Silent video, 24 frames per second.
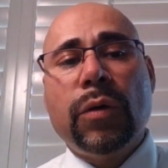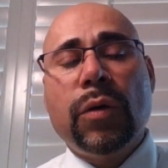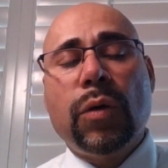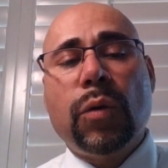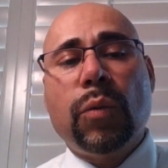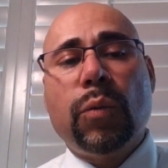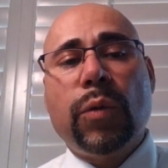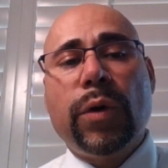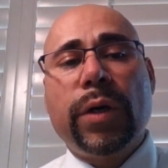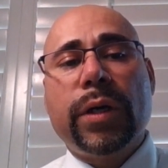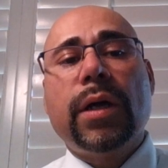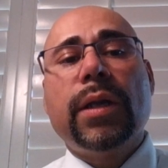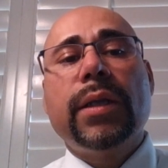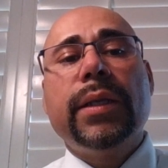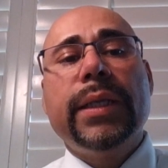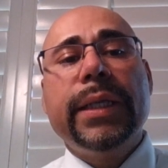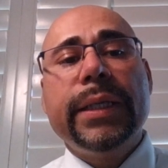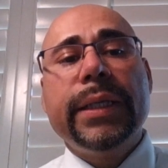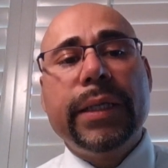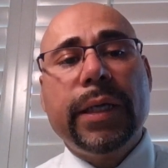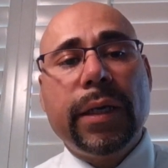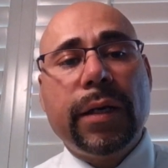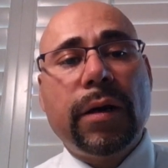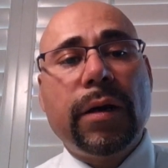work on
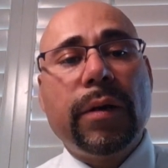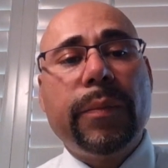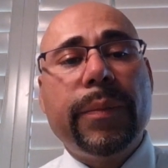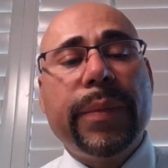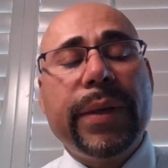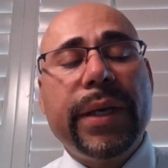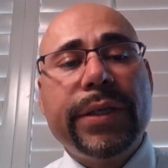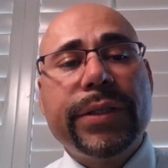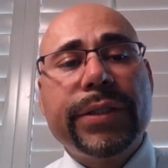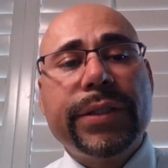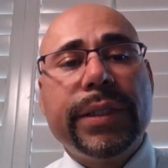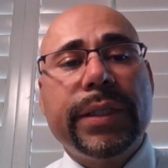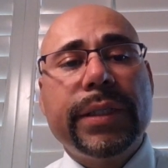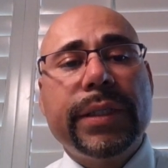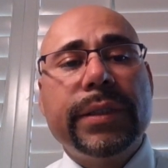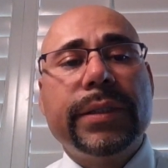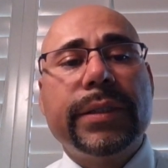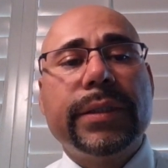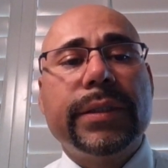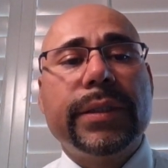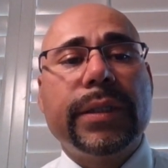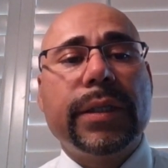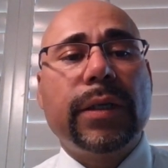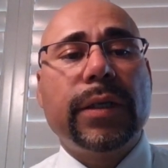linking our
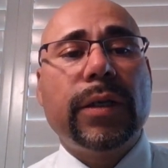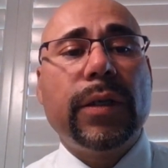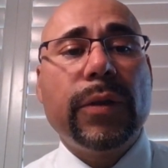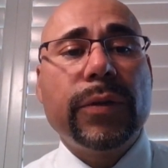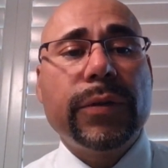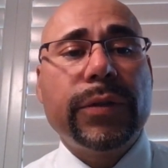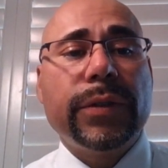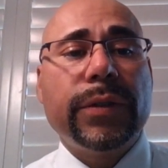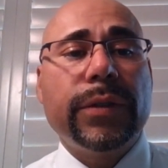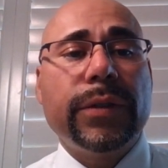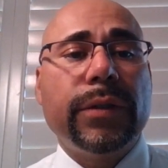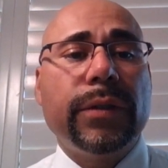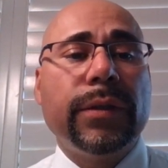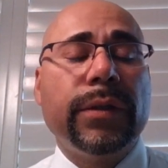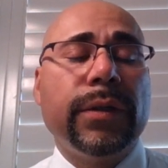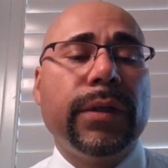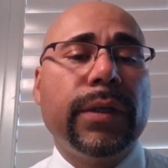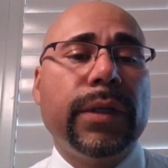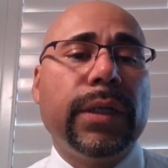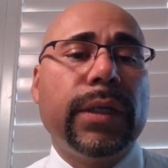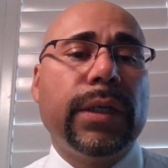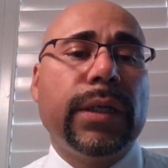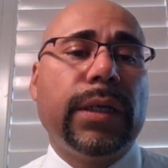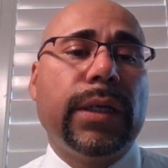patients closer
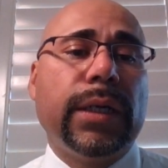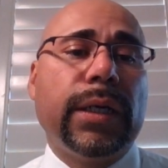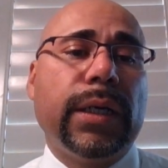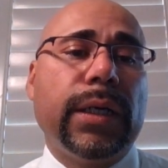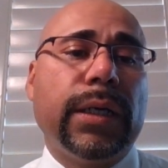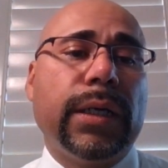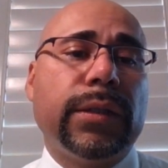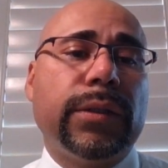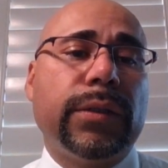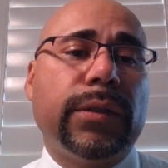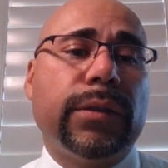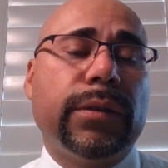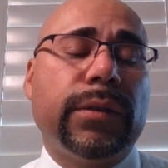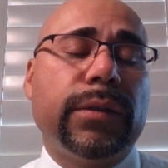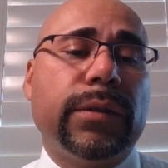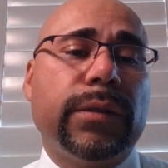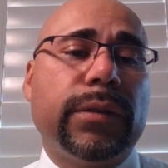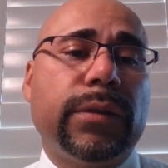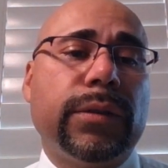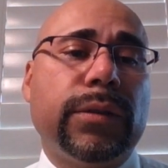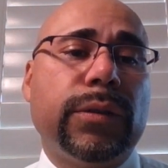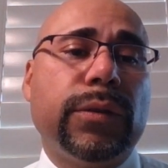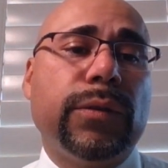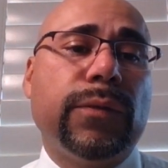
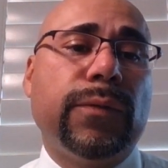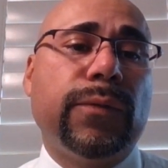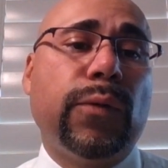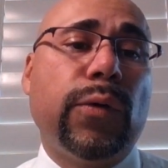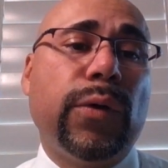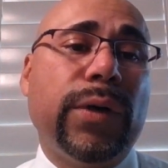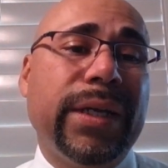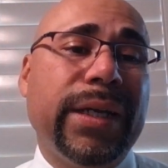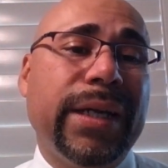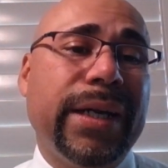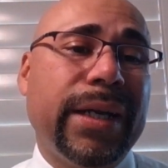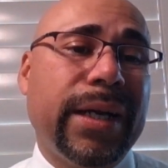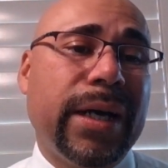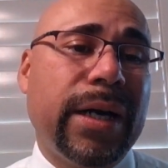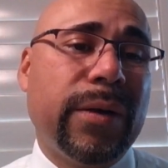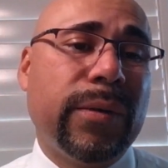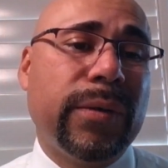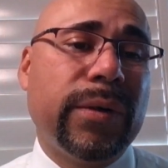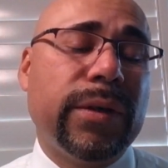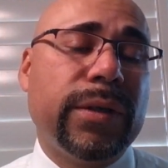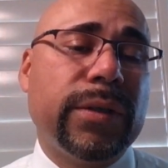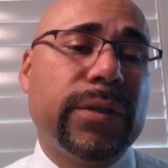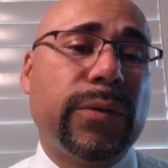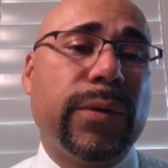to 48
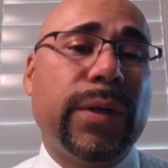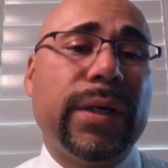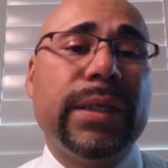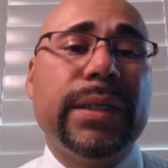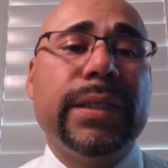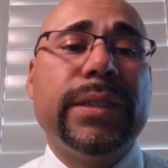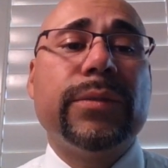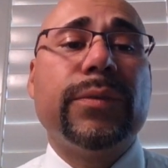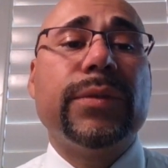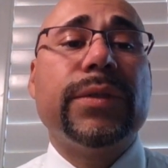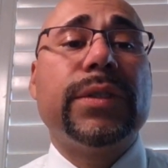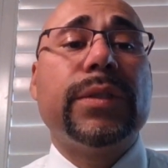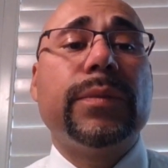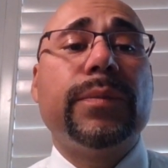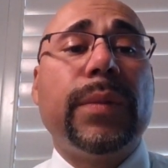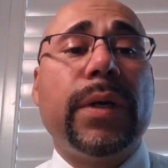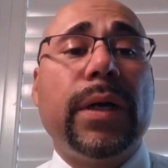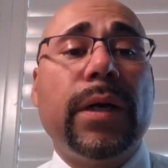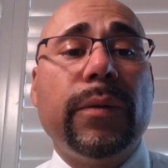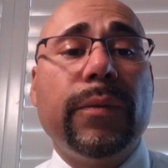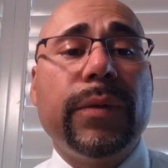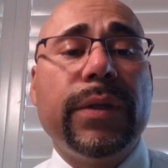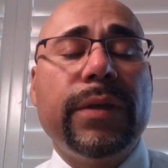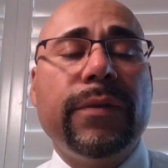hours, or at least
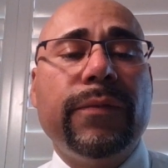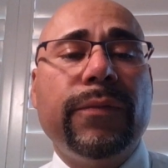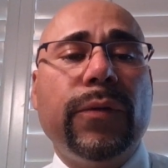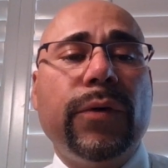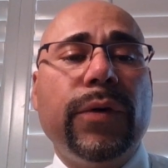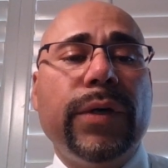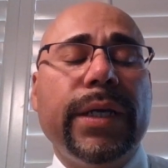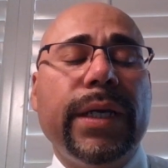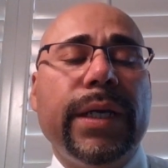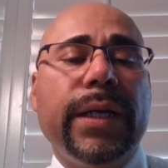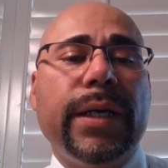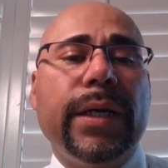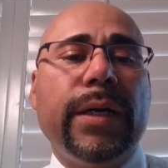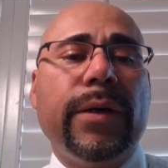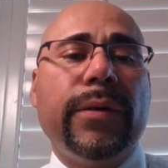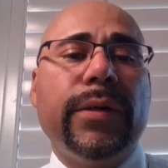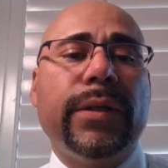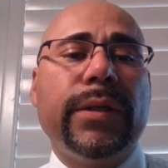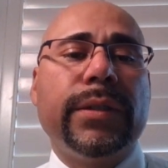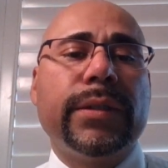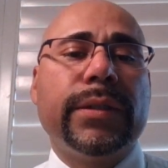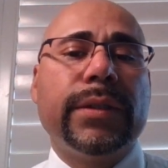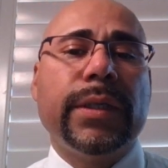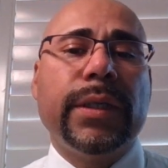respond within 48
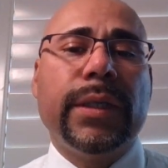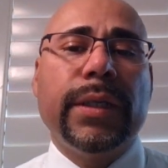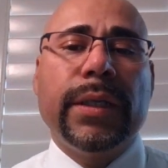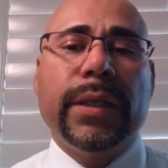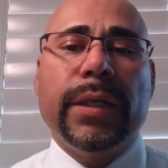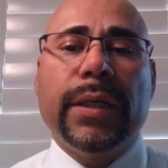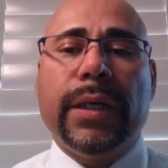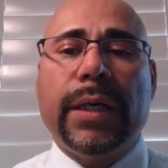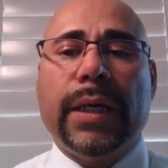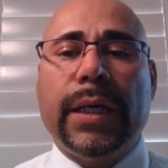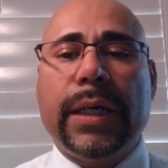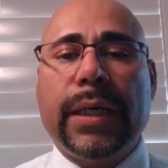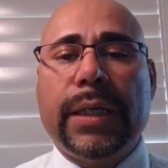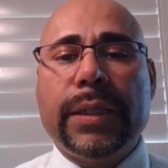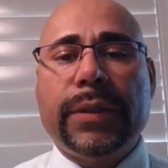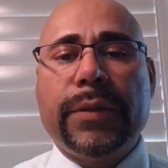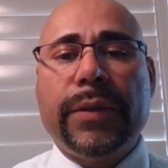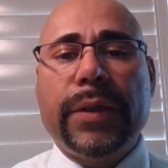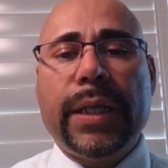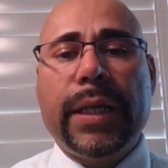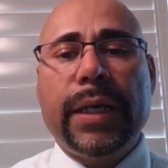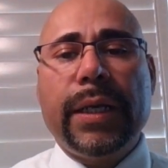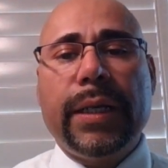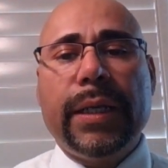hours, so
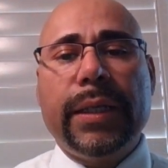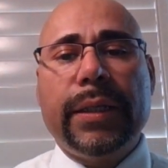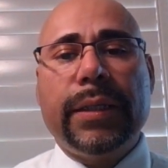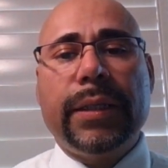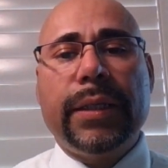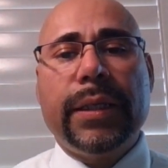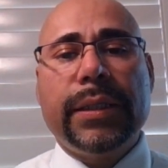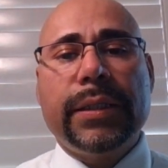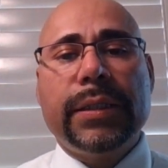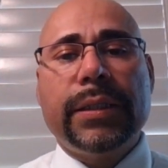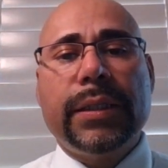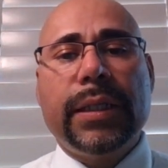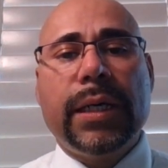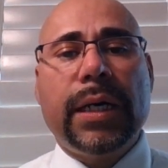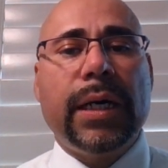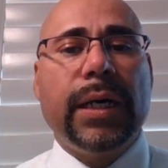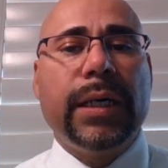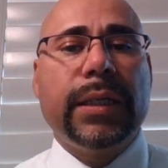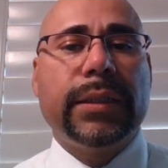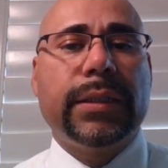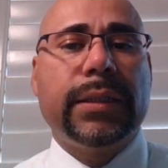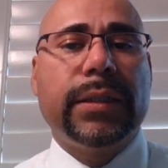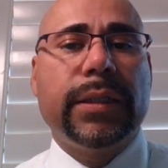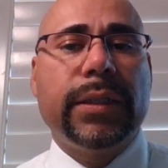that it does
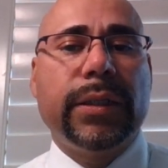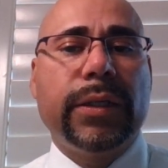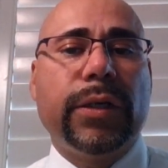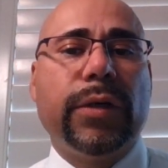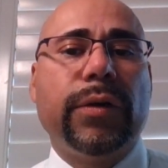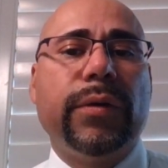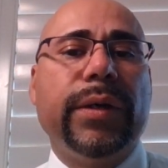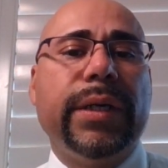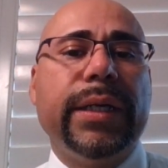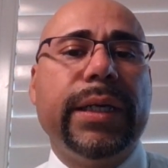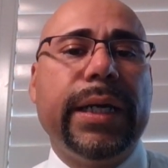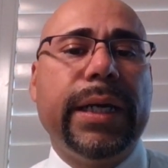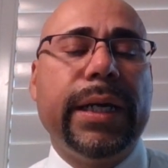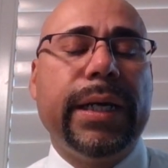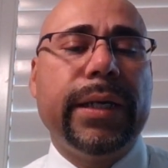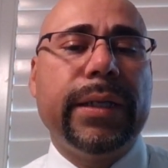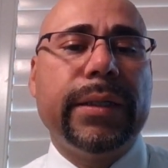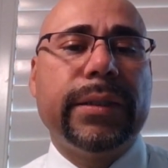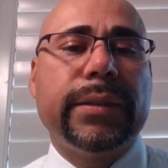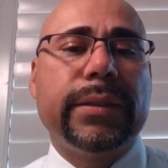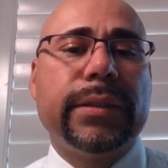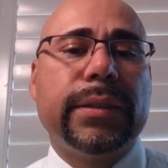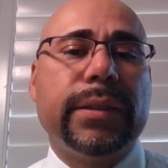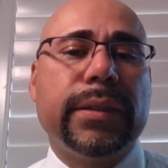not
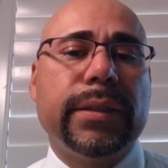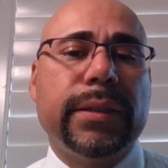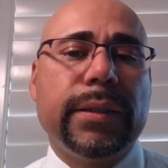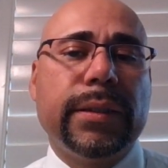create